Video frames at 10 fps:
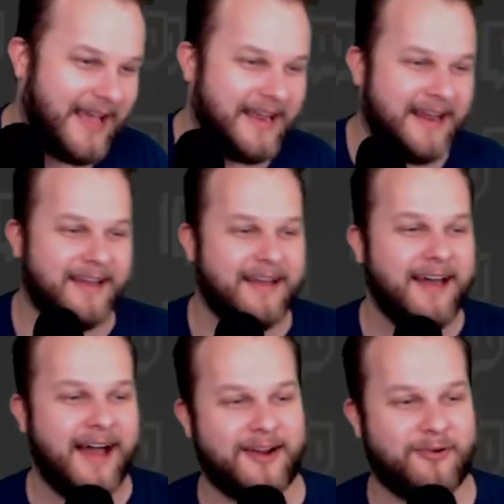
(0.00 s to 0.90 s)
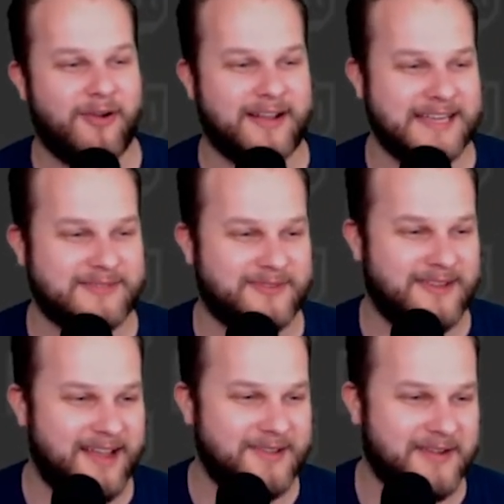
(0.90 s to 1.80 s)
I gotta run, guys, for the
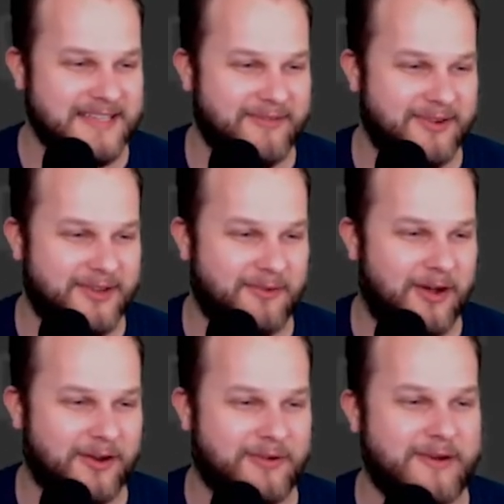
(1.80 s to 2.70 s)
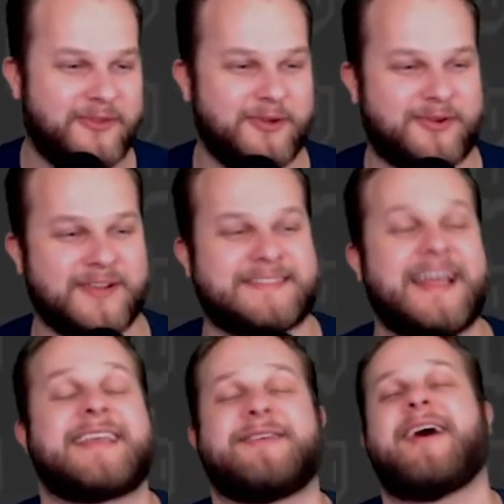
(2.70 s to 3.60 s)
night. You guys have a good one. Great review, Chris.
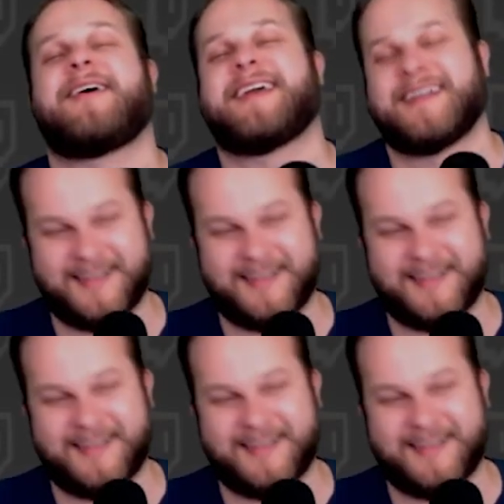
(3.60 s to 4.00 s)
Thank you, Elliot.